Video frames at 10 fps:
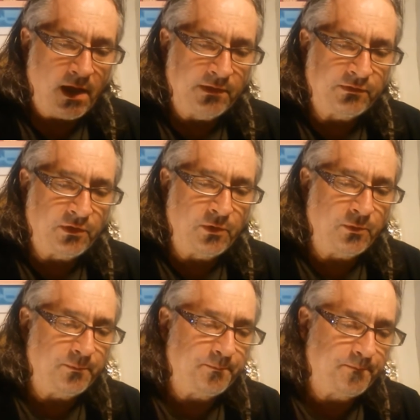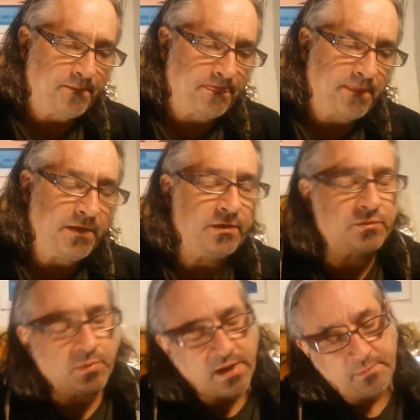And so,
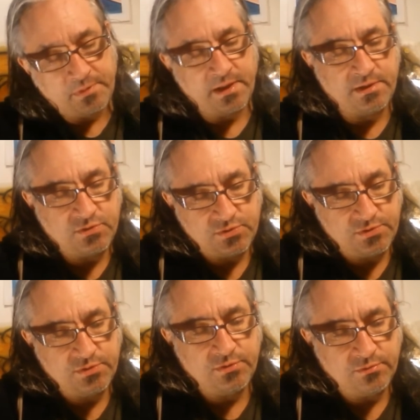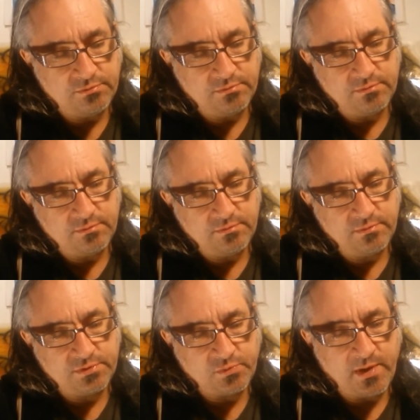here's what I pledge to
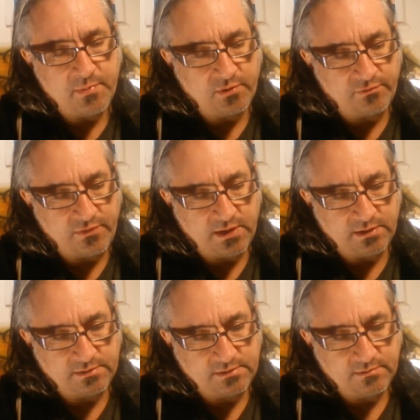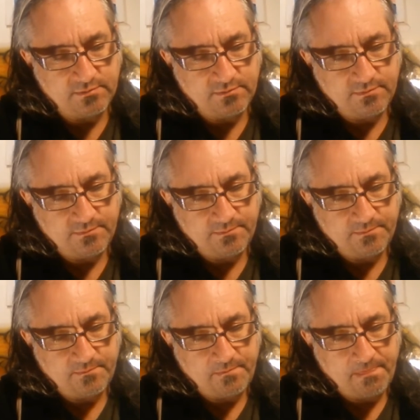the Swaybone fans.
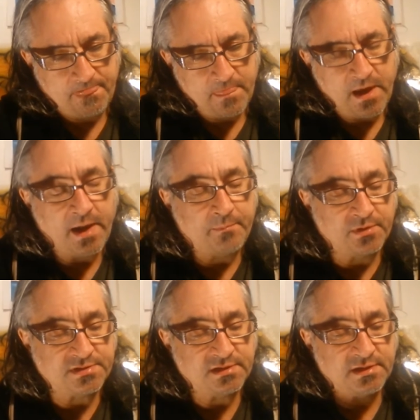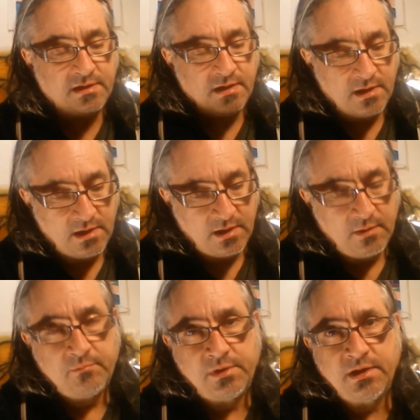I personally
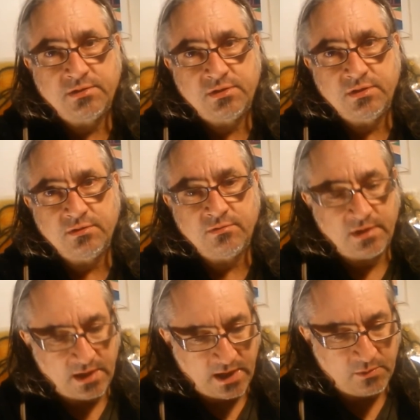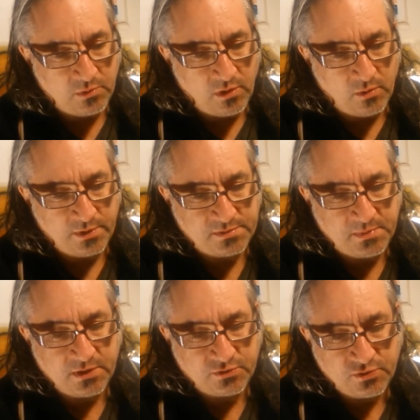pledge to you that I will always
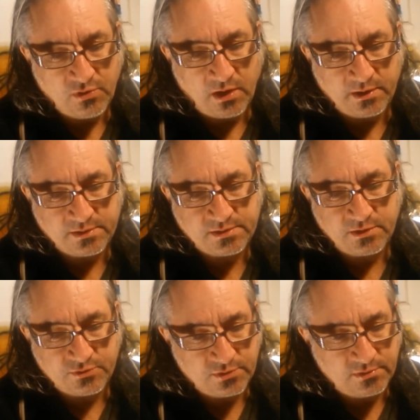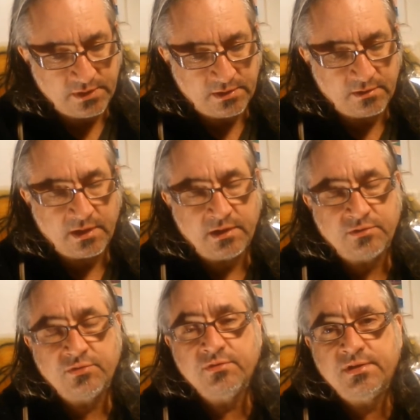be a true artist, a true leader, and
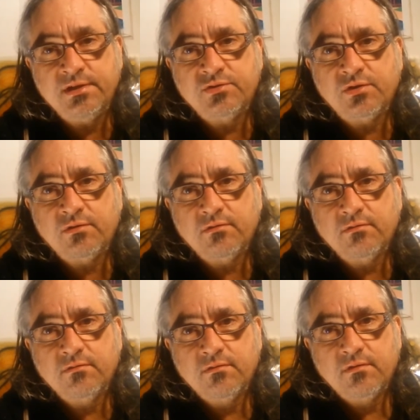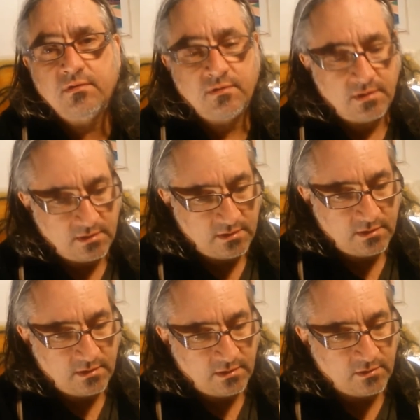a true teacher,
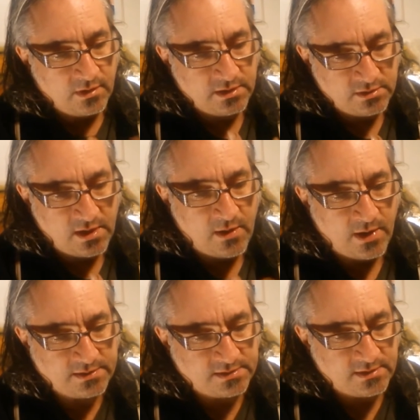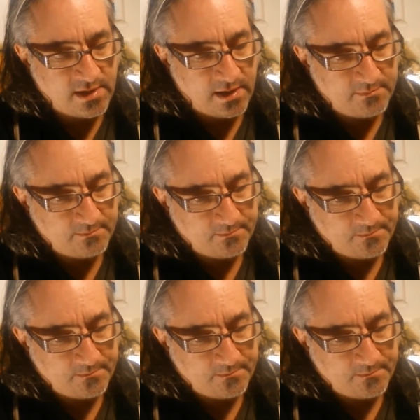according to how I see that.